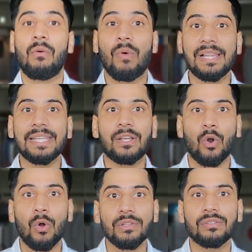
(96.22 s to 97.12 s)
While the
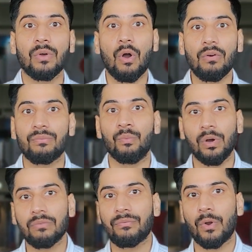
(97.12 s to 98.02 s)
cons of
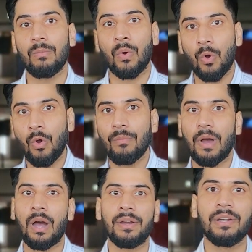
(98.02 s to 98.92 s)
work from home are